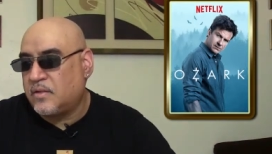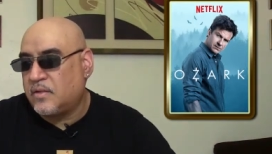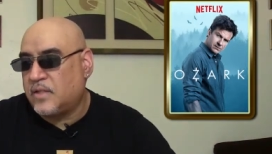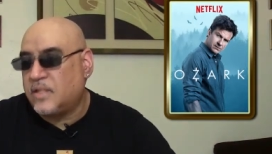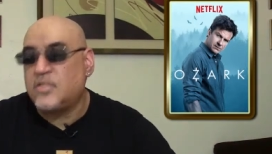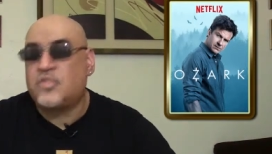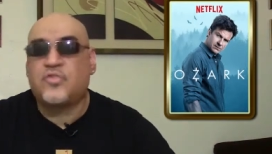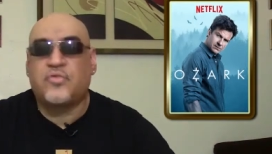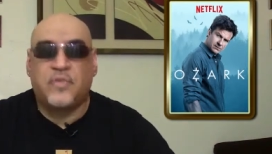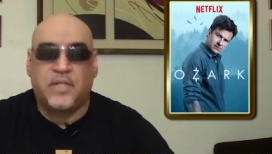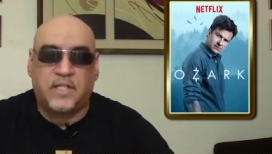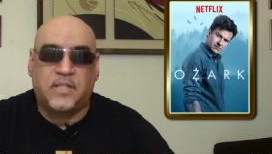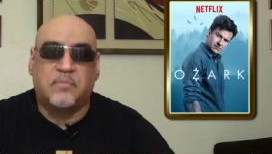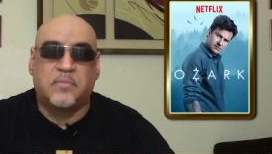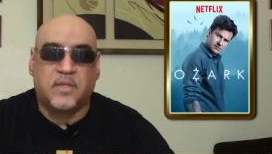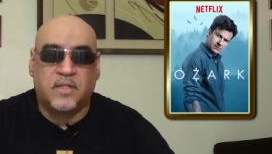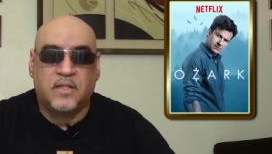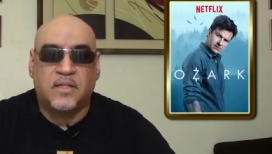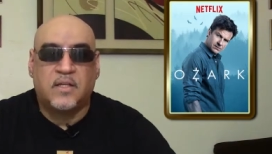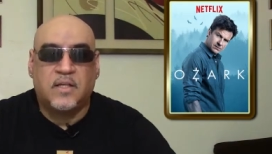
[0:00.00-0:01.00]
intrigued
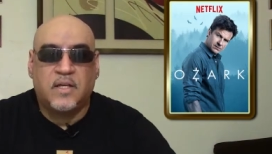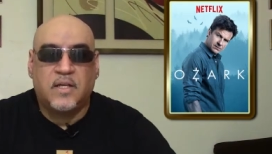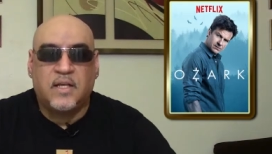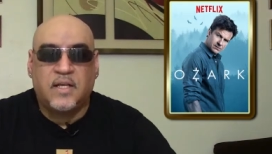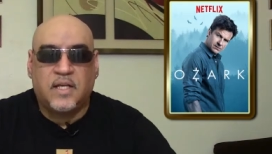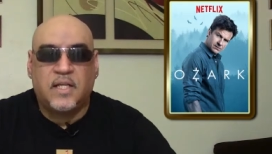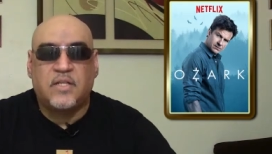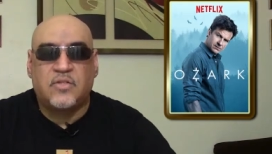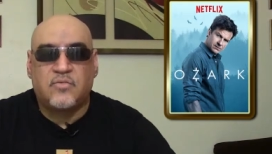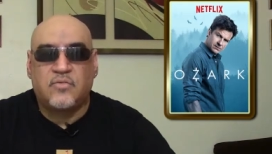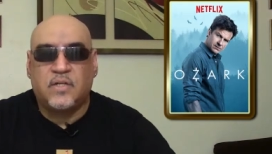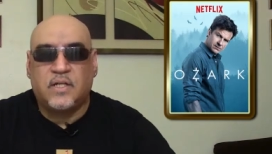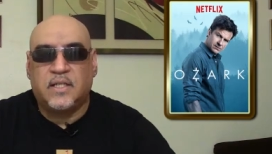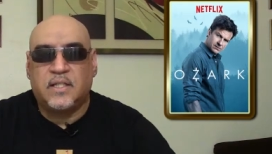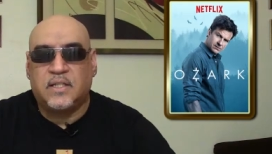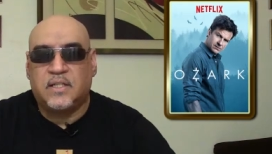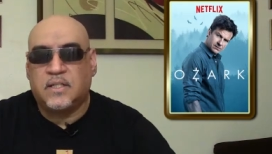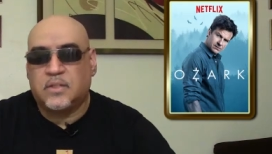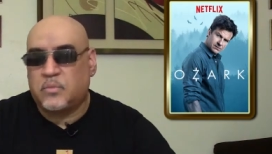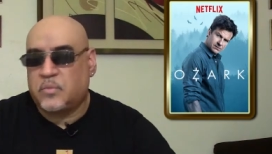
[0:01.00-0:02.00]
me. He's
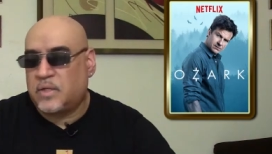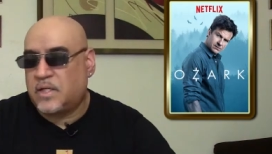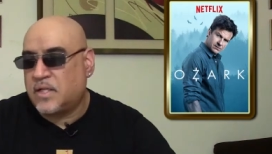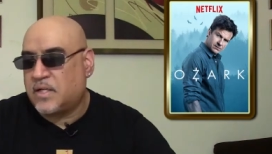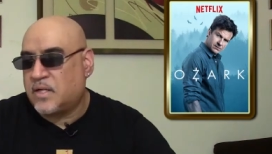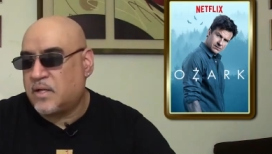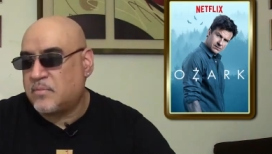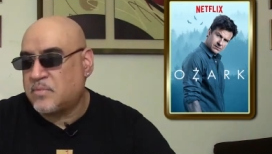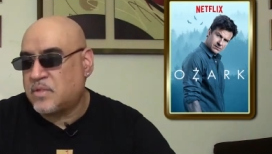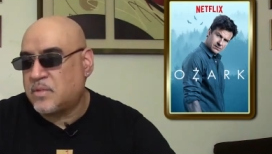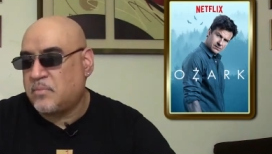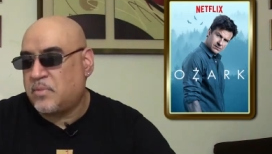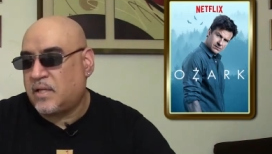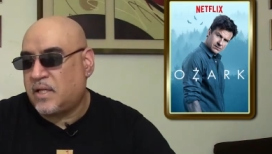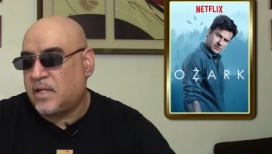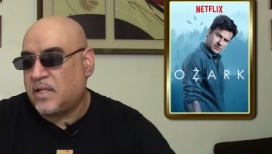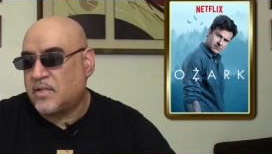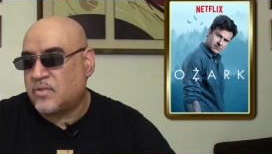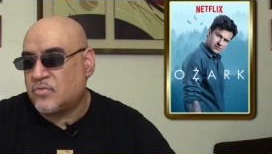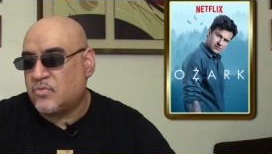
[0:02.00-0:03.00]
really good when it comes to
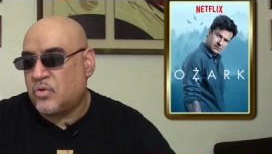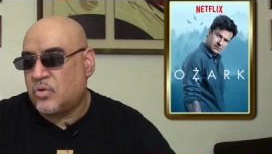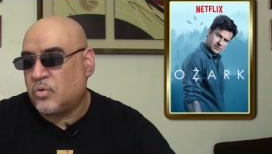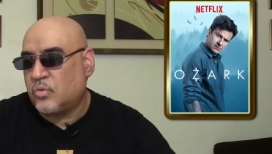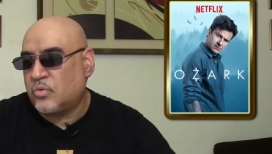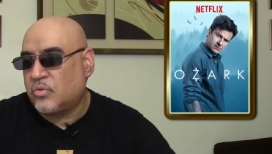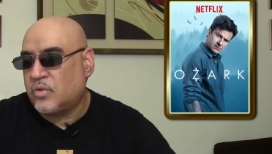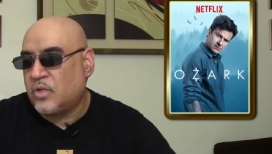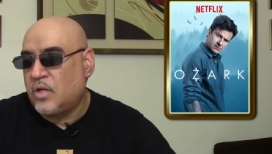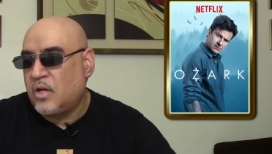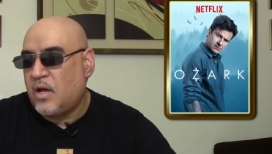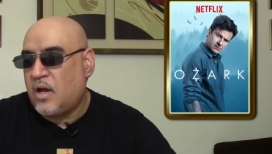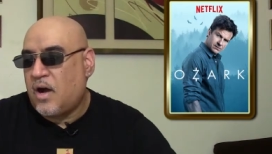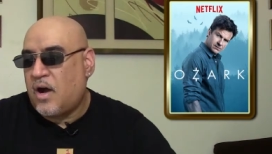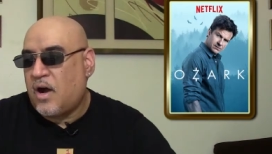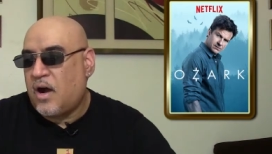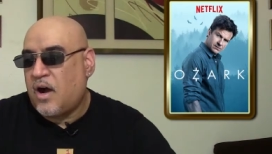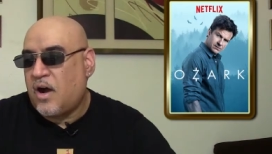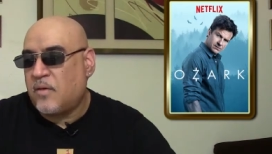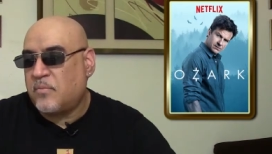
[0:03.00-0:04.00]
playing his roles.
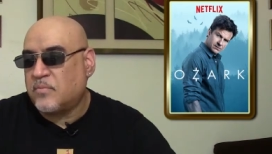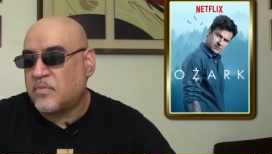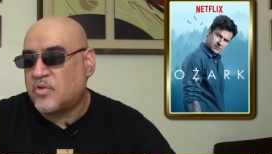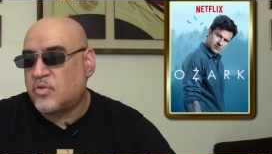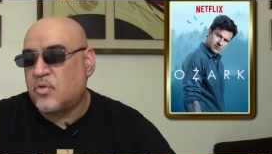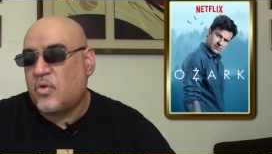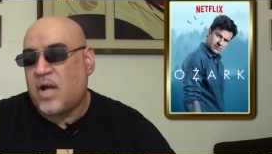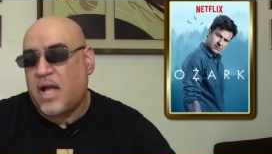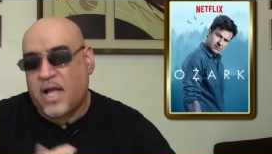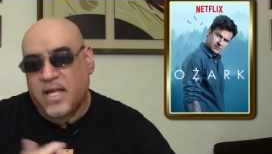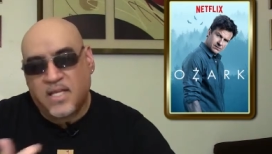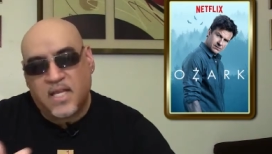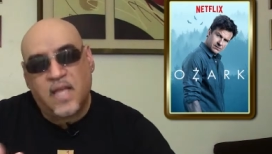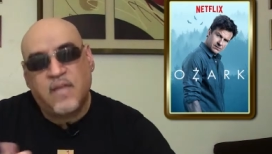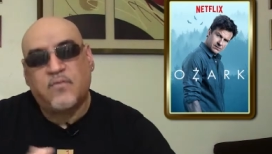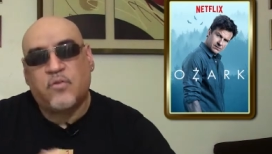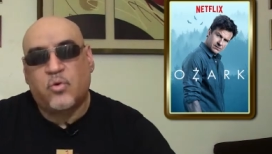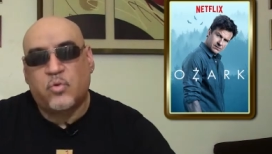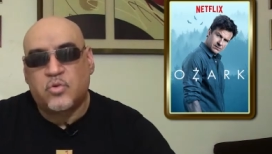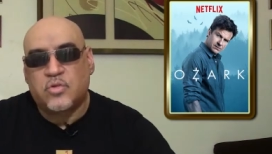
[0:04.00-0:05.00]
So I
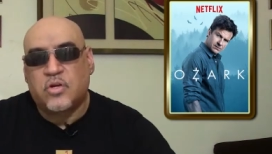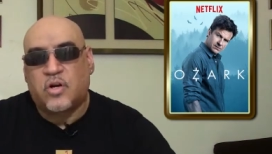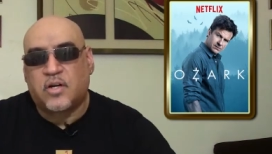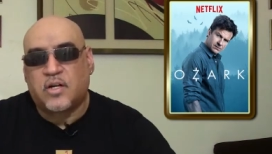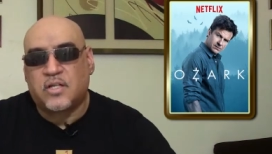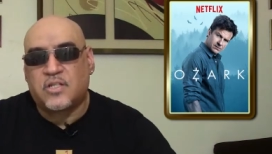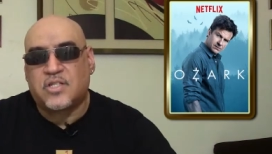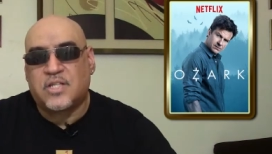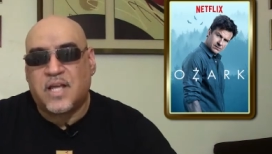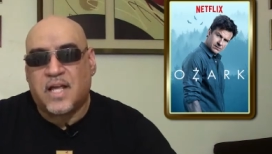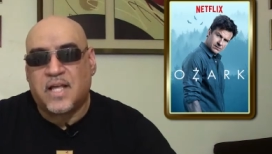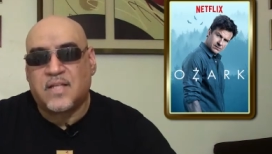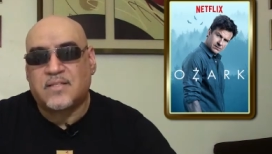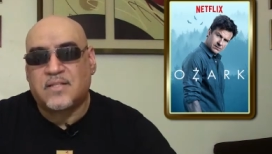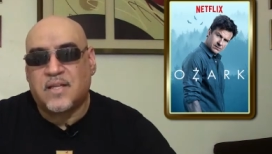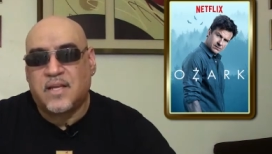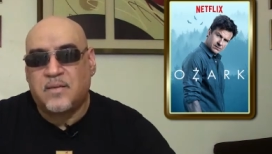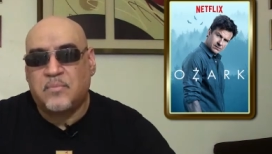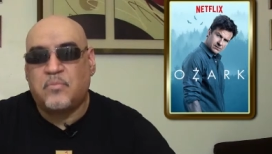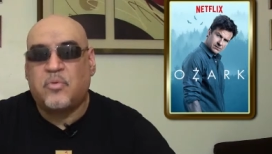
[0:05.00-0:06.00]
gave Ozark a
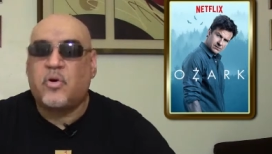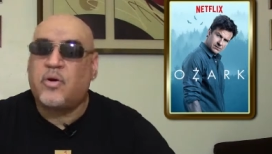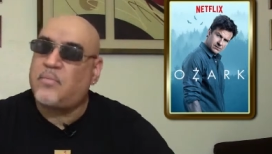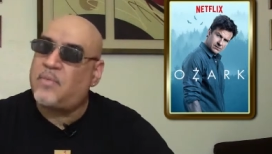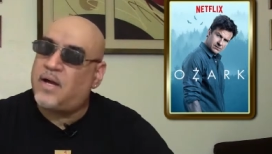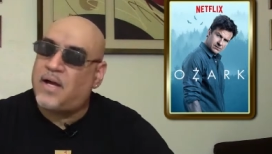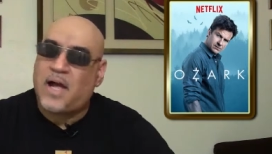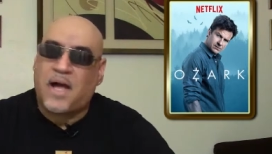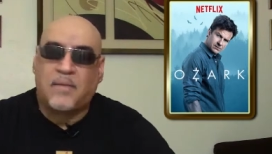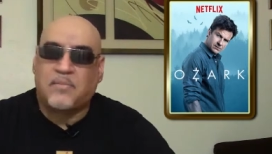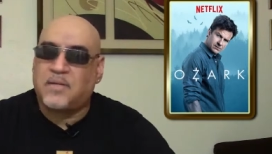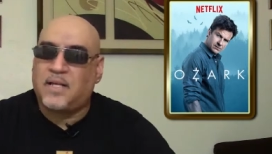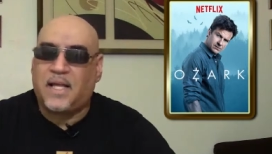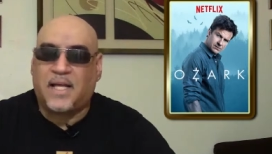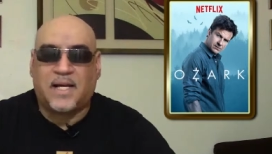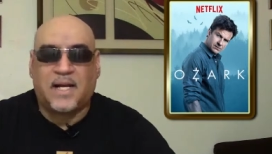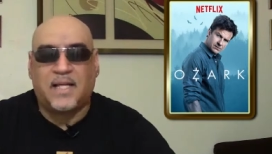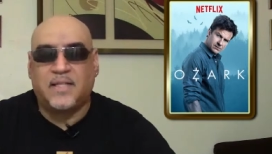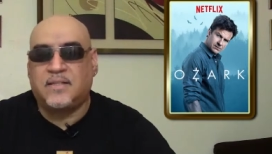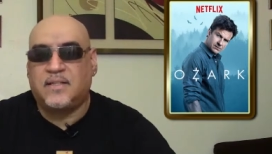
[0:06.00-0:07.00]
chance, and boy, I'm
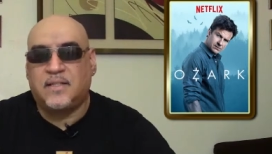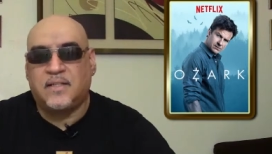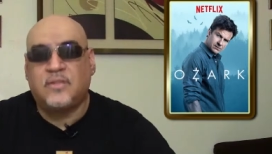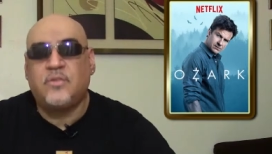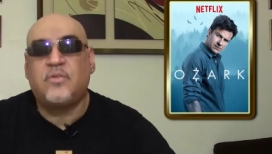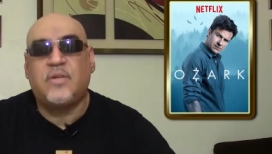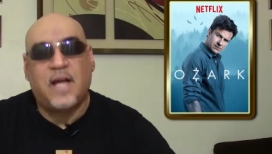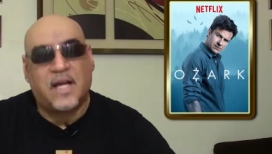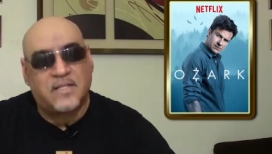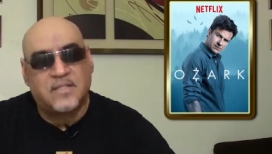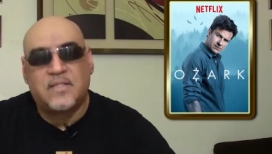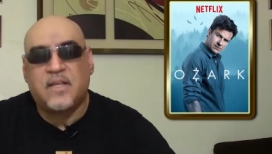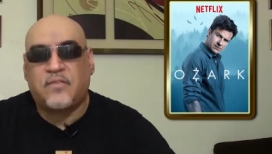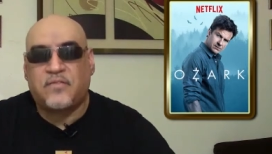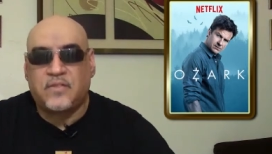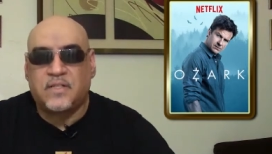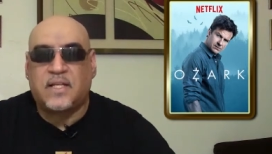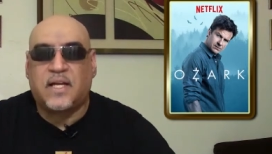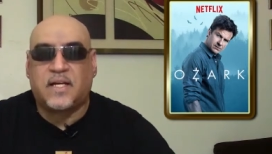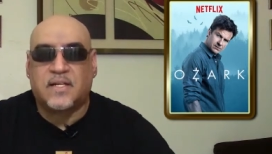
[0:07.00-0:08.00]
glad I did. You guys
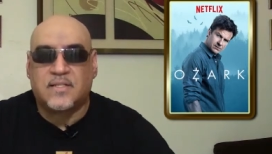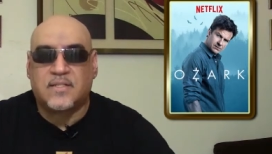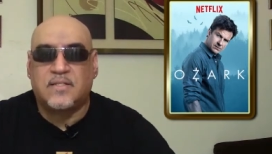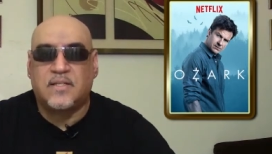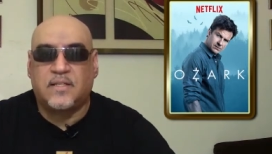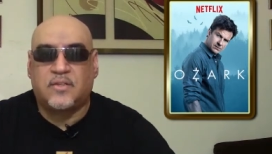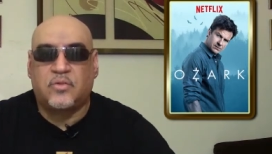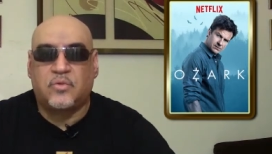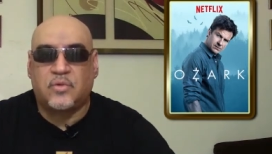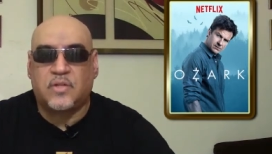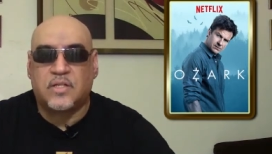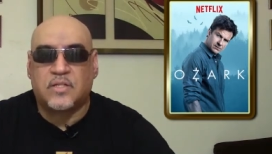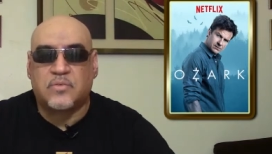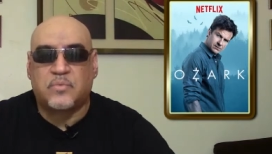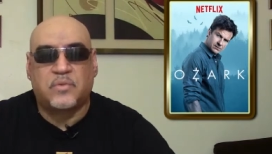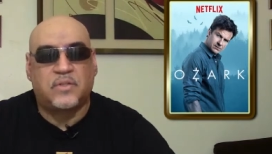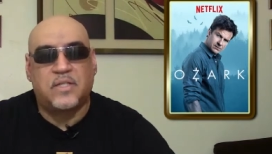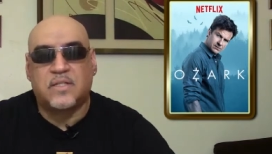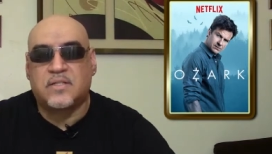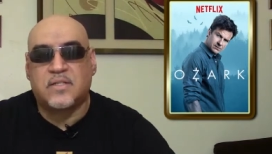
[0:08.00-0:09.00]
definitely got to sit through this
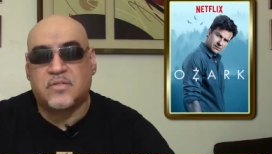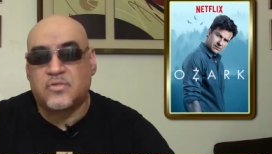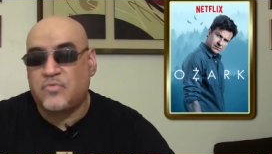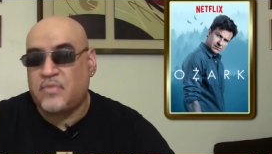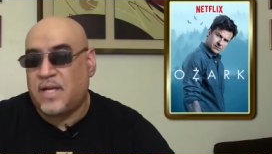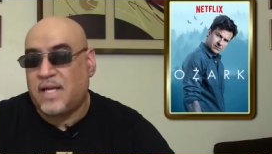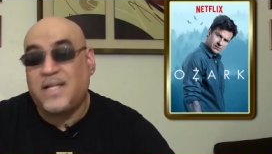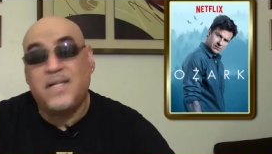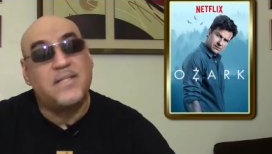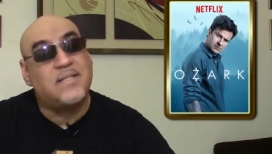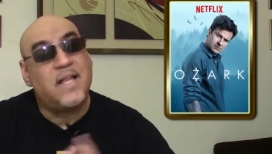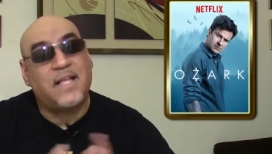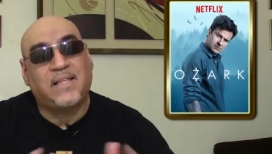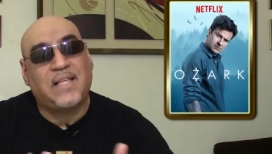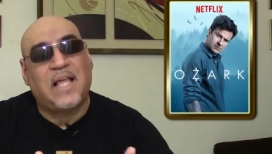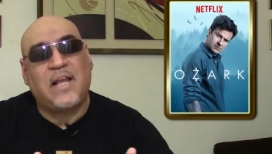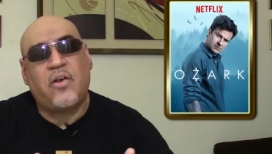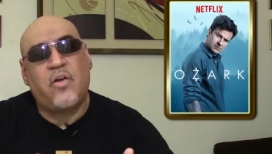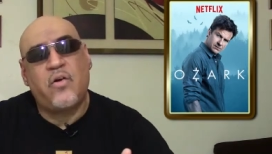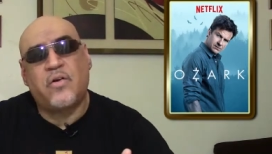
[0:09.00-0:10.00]
one. This is great. And it's not
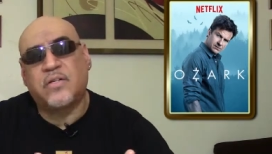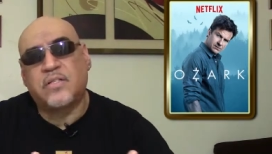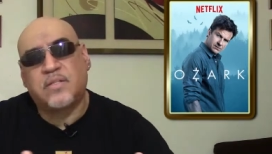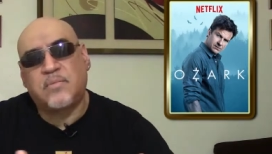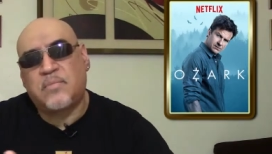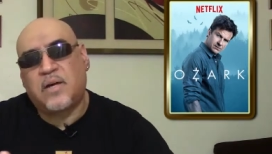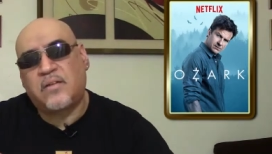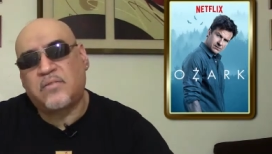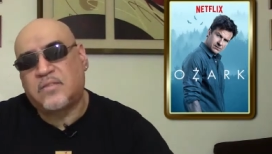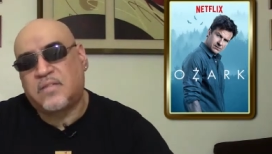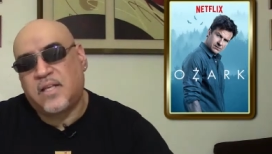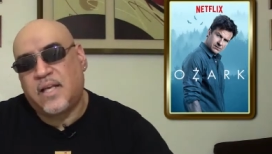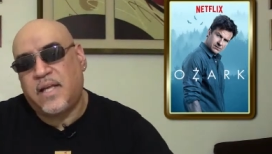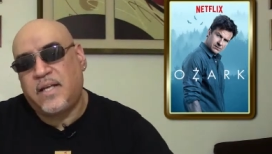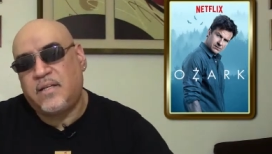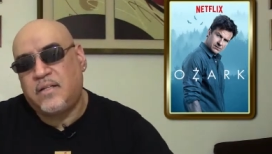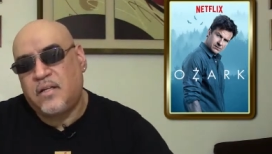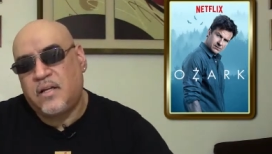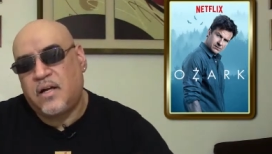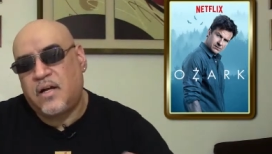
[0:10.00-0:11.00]
that long. It's about 10